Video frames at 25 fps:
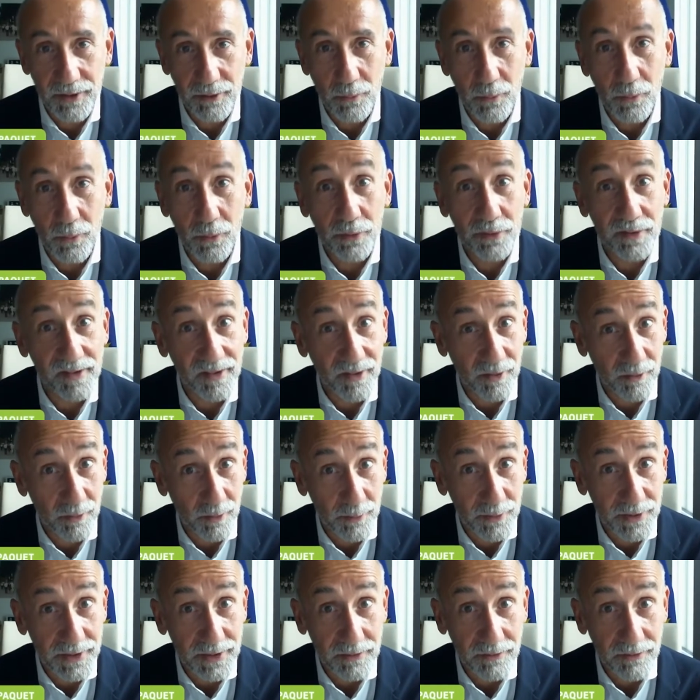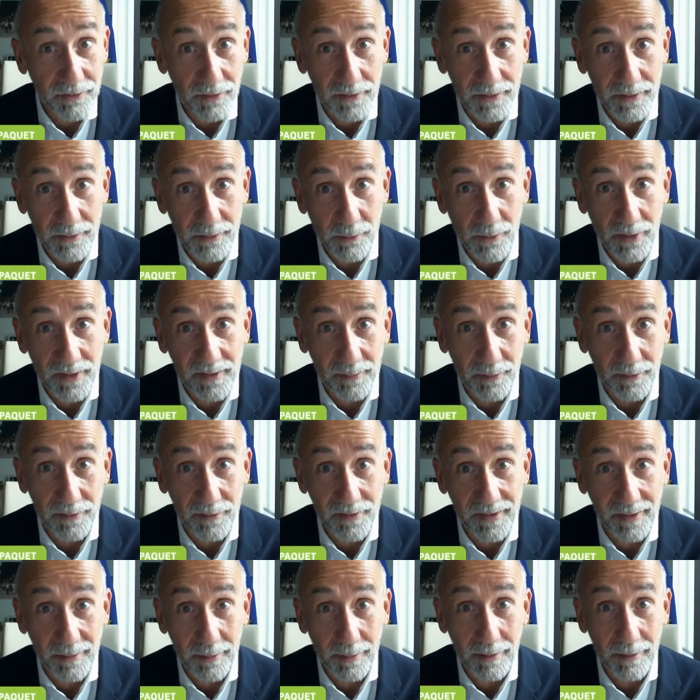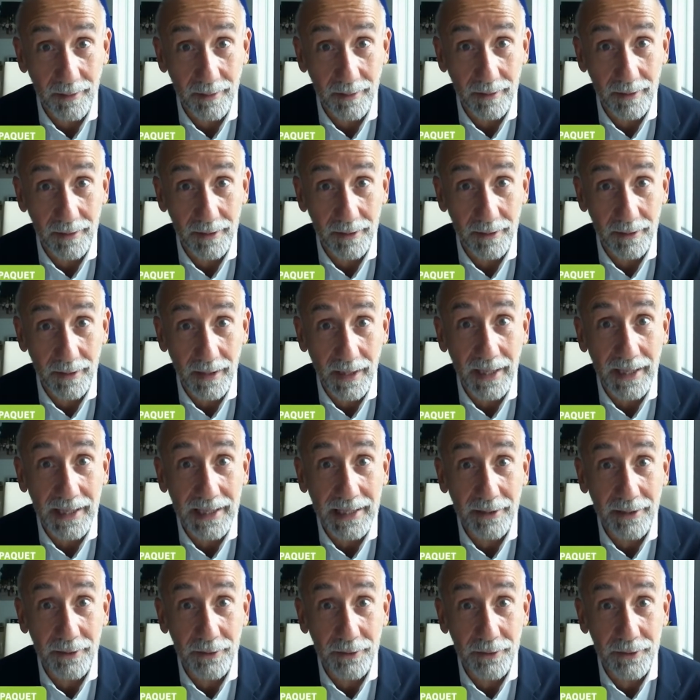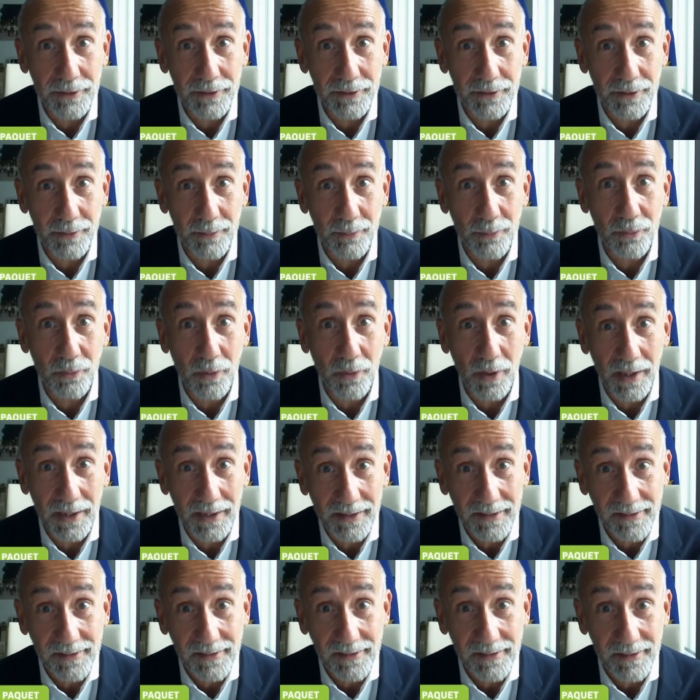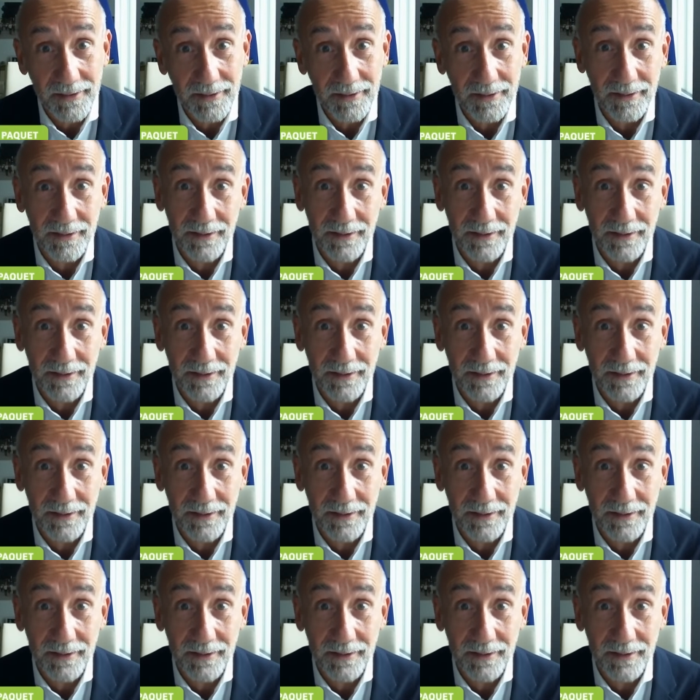award ceremony for the Responsible Island Prize.